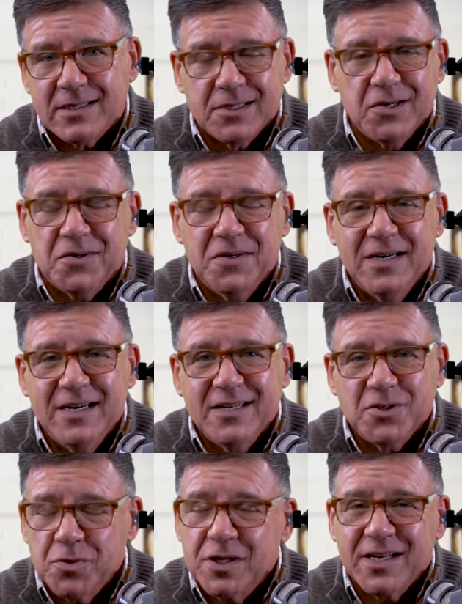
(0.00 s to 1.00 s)
So
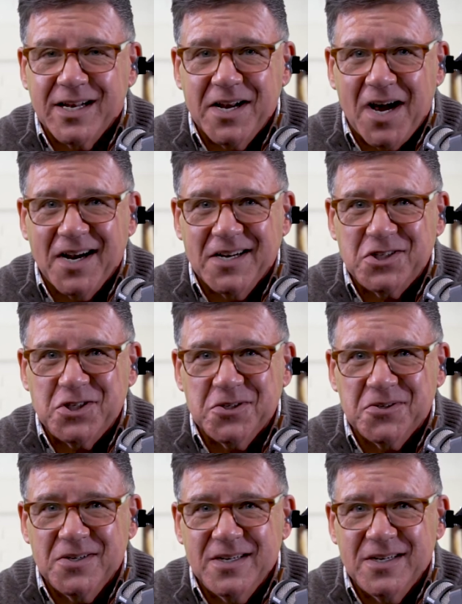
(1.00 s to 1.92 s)
it's really a non-issue.